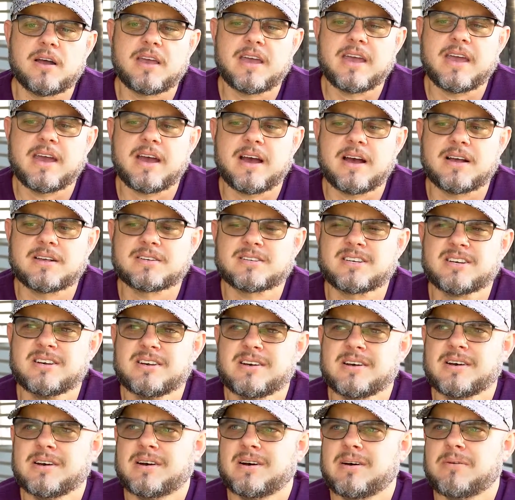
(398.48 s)
He has
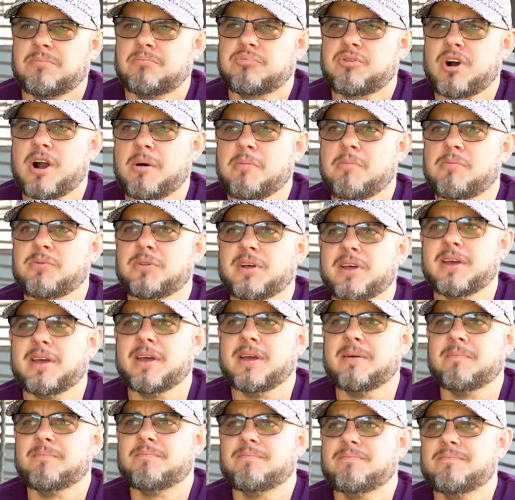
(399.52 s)

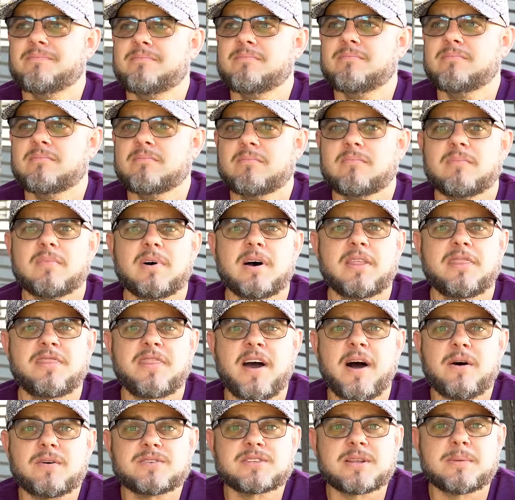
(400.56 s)
probably
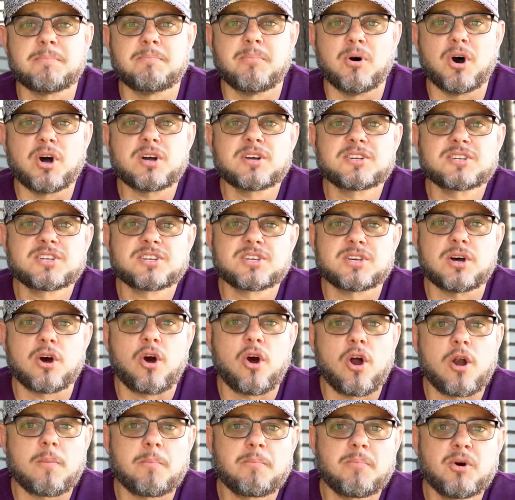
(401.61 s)
1,000 books,
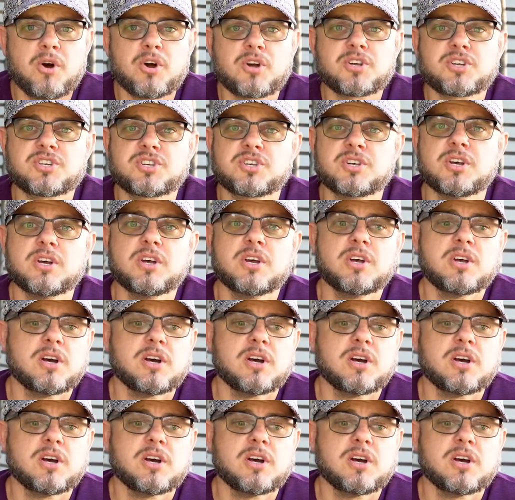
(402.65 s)
art books,